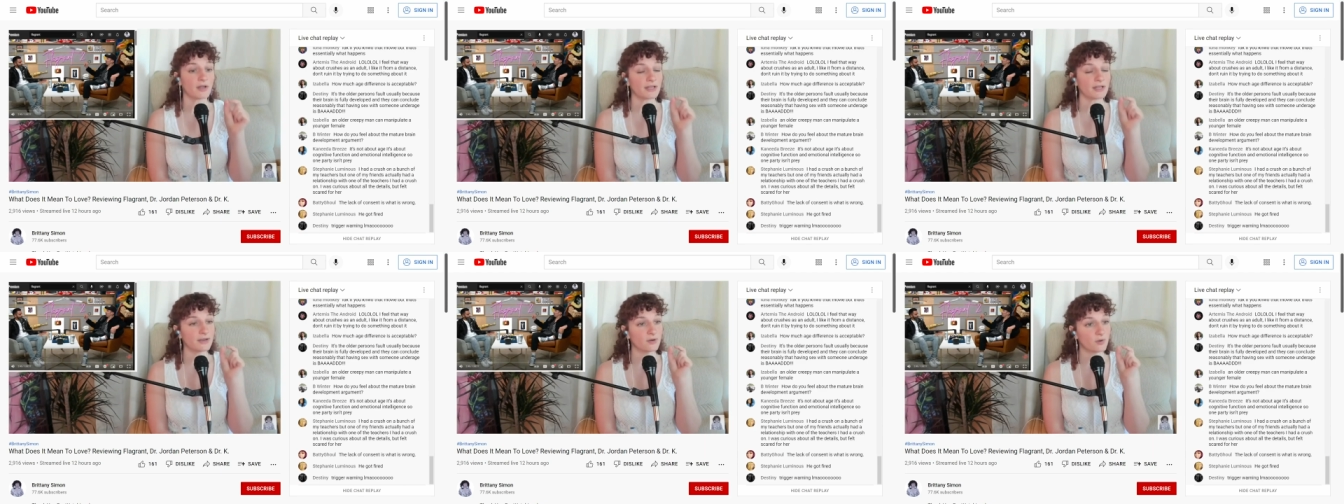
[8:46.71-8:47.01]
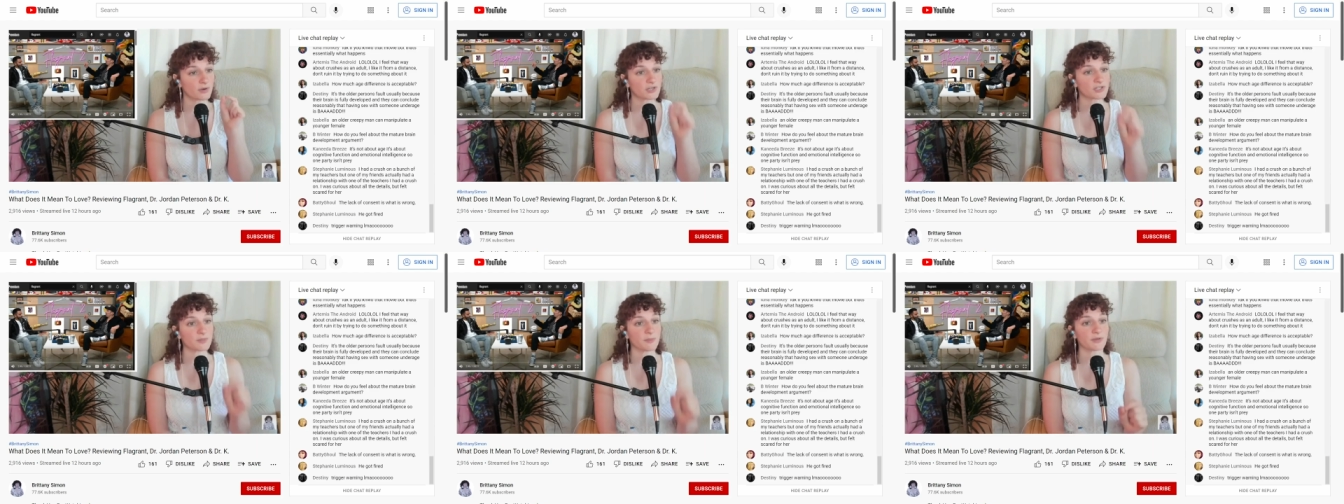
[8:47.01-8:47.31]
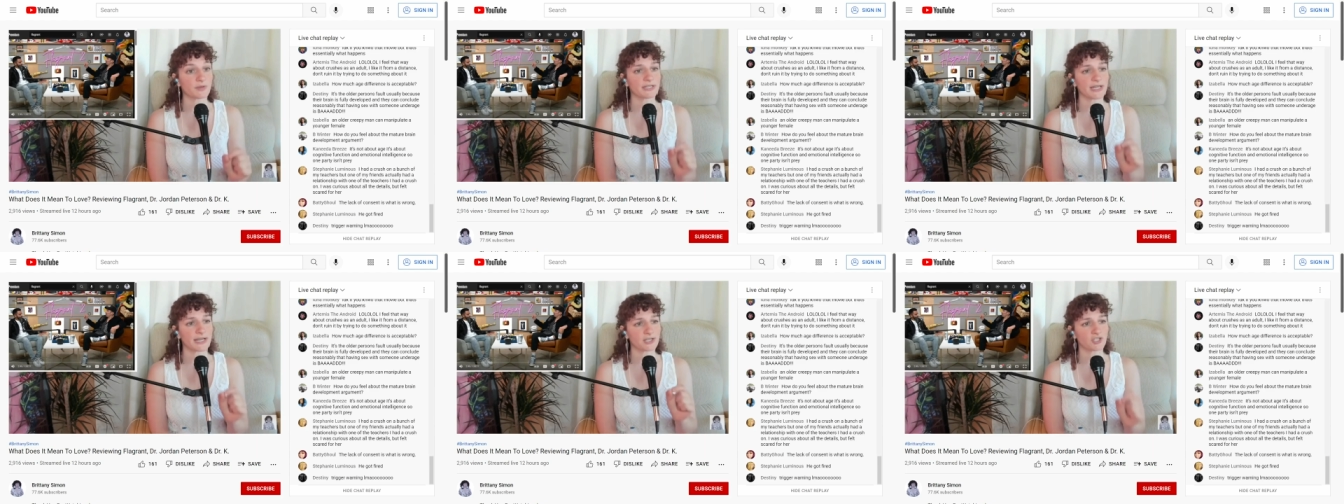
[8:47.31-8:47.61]
In order to
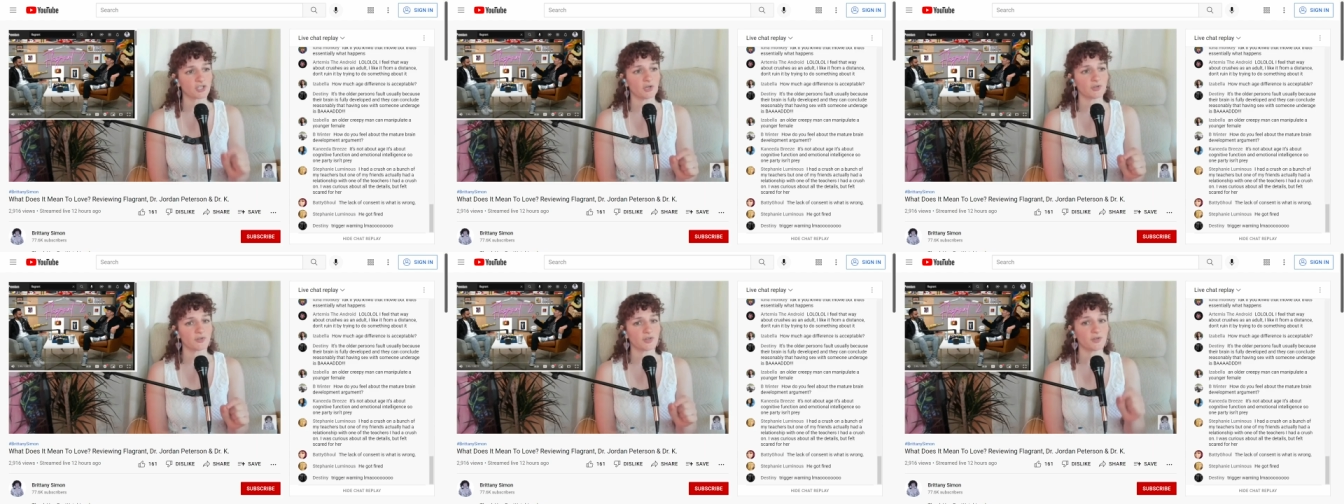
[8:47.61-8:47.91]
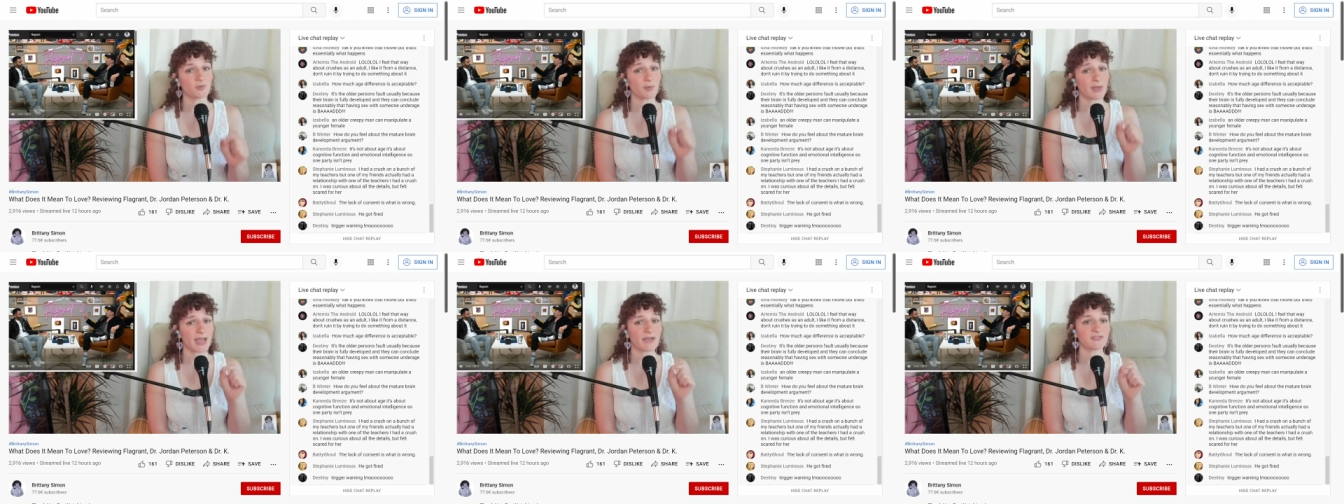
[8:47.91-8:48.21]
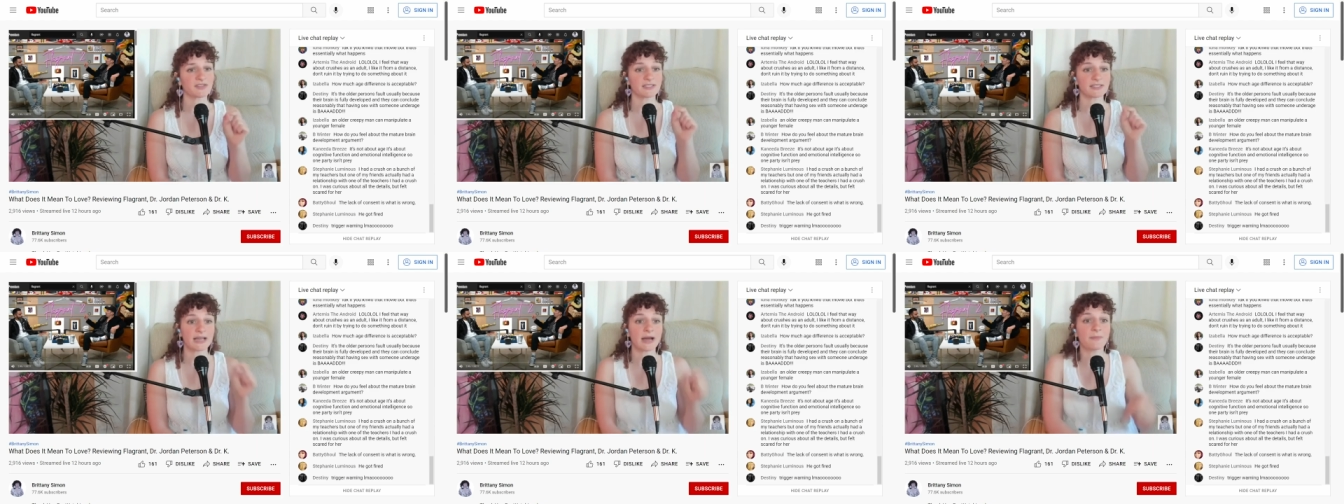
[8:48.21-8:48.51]
protect children, we
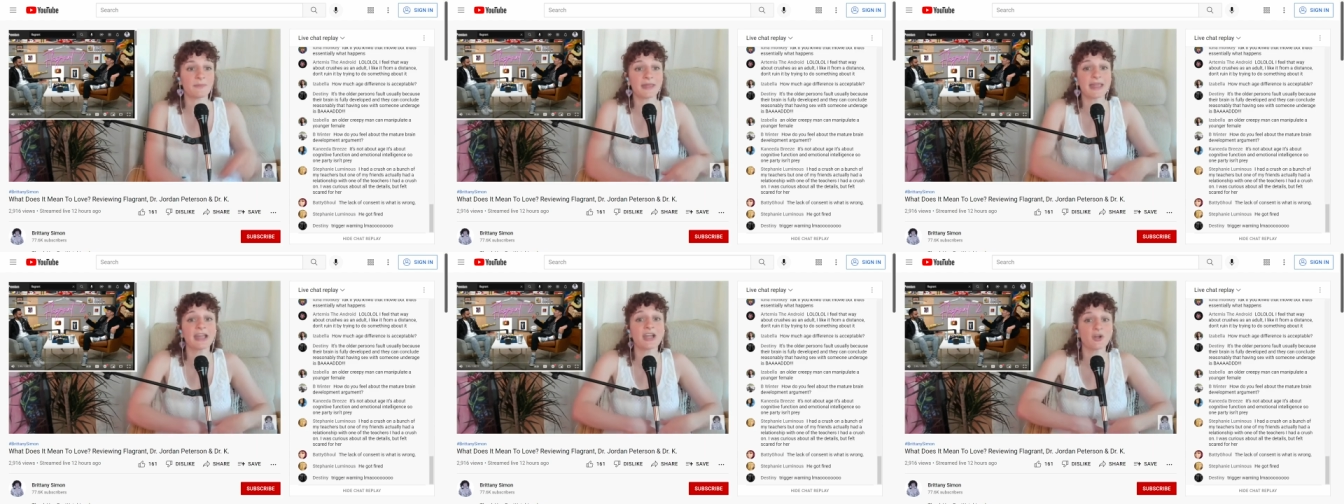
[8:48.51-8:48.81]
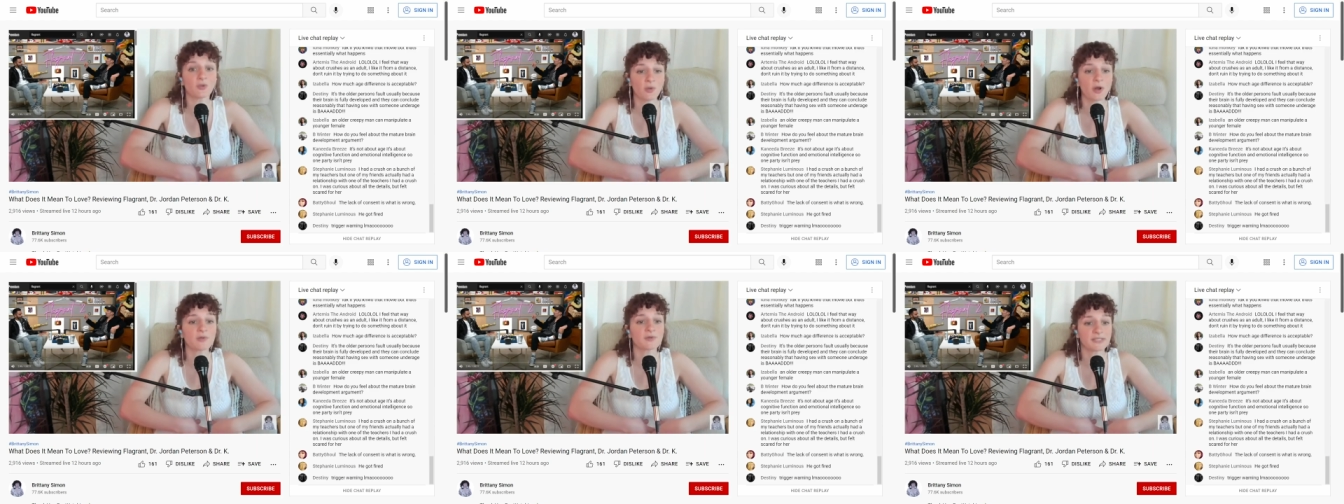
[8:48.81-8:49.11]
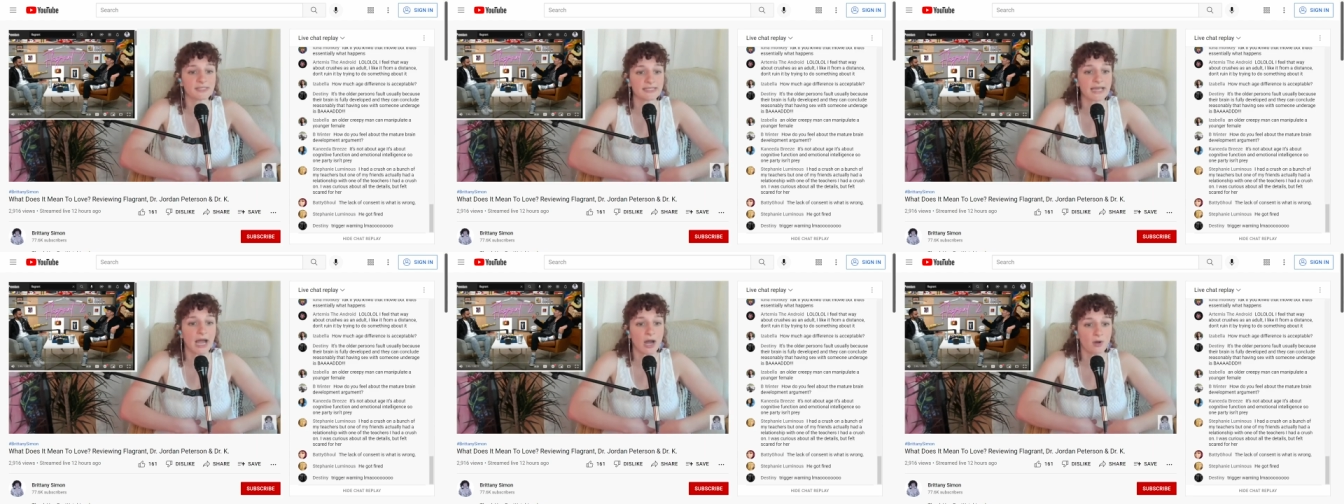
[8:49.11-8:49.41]
have to stop being
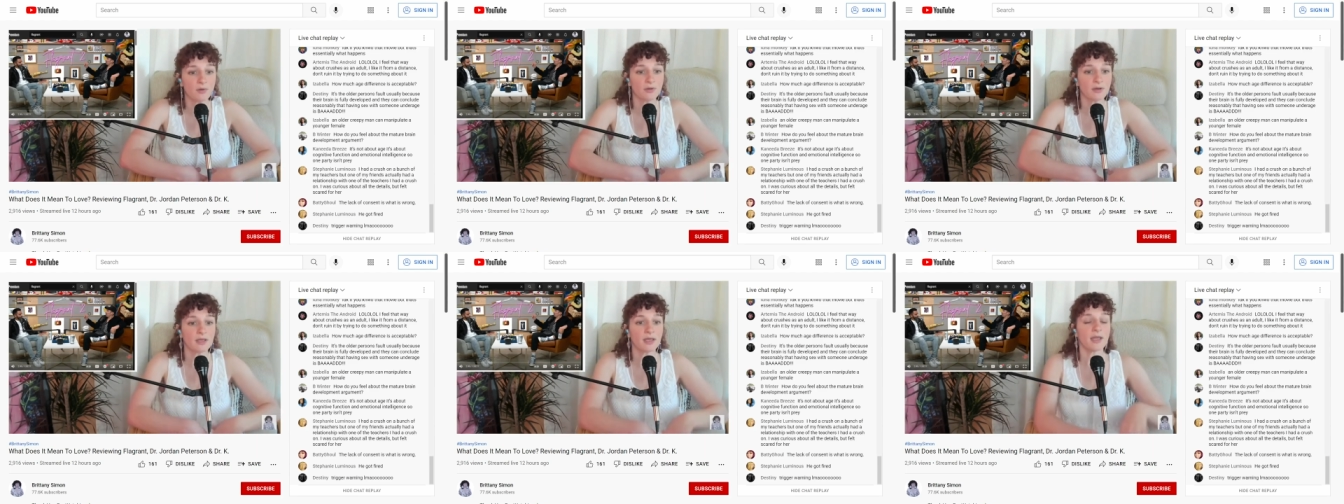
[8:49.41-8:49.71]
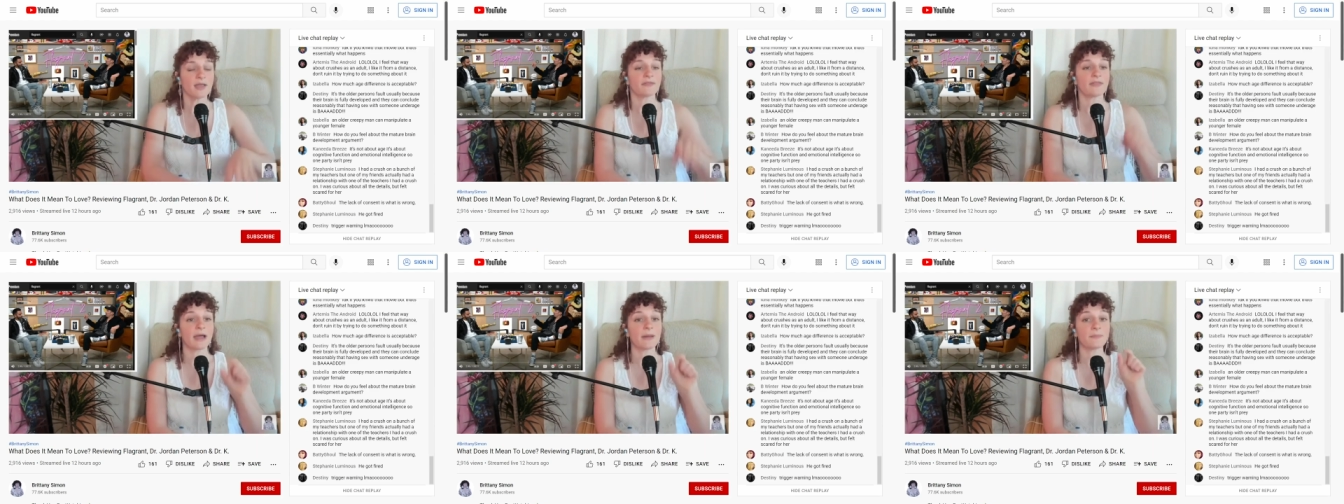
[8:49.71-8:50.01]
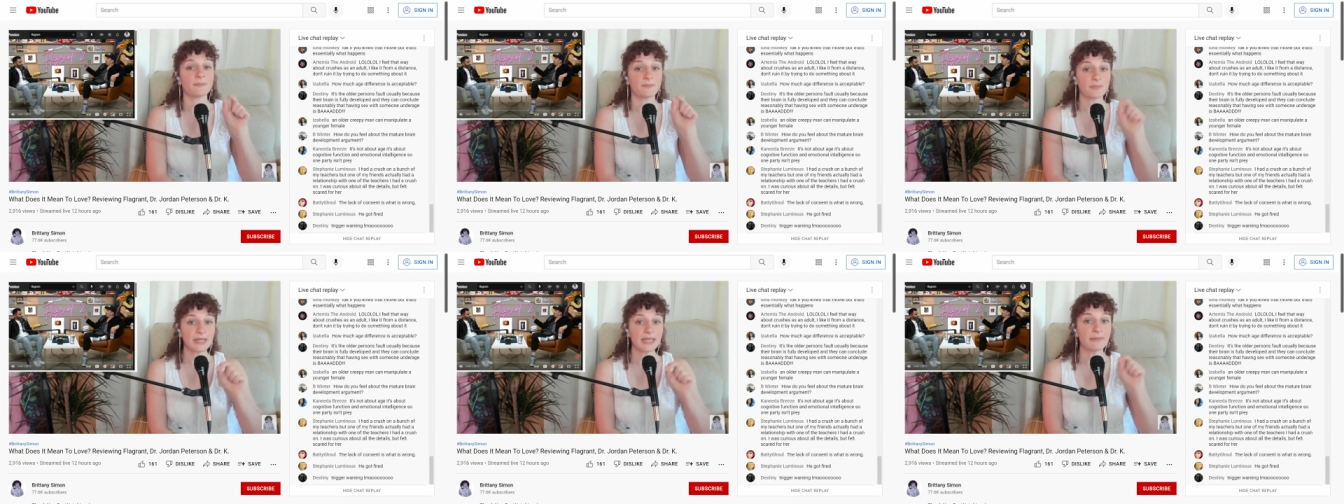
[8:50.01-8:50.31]
grossed out
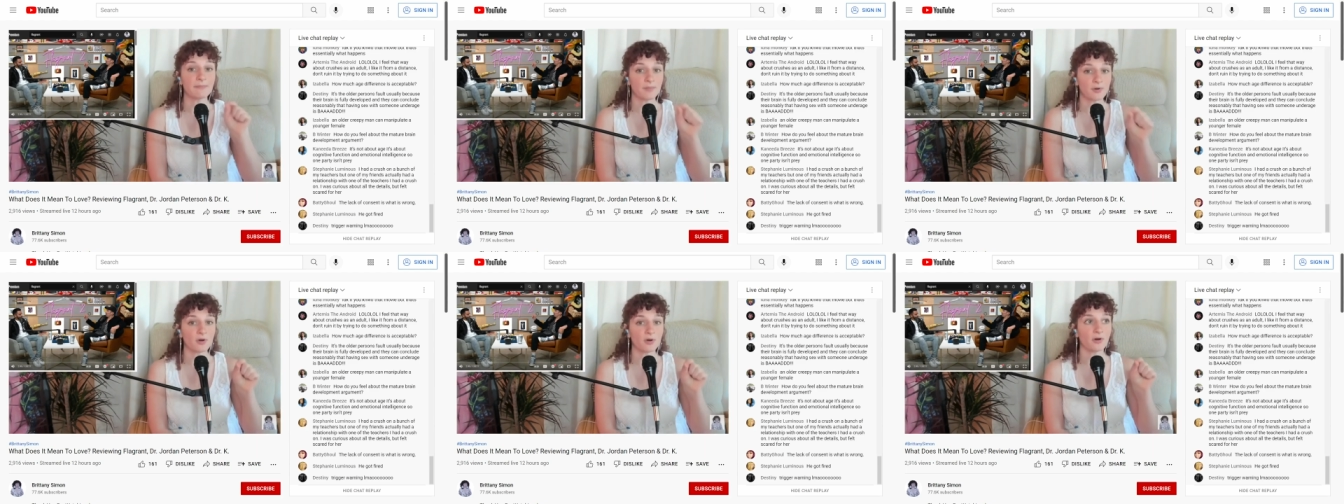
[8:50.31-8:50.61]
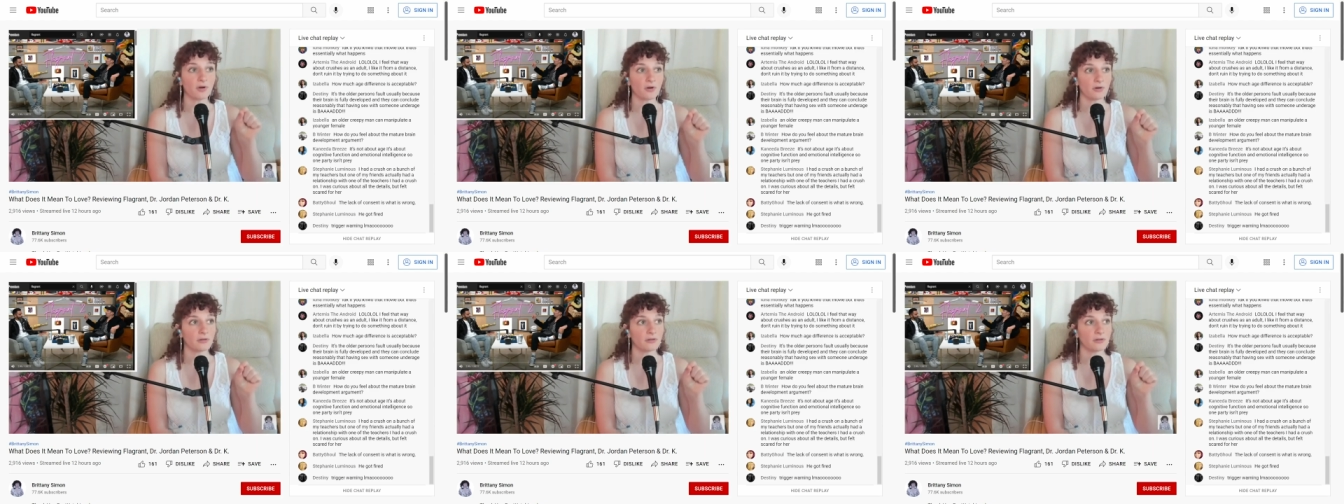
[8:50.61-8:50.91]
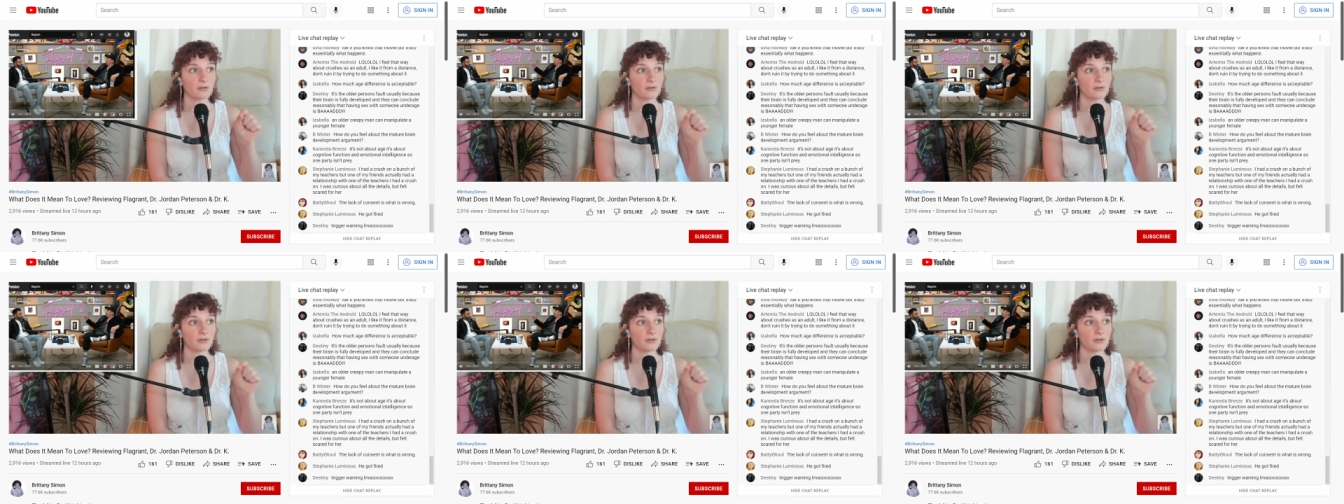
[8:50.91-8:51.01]
that people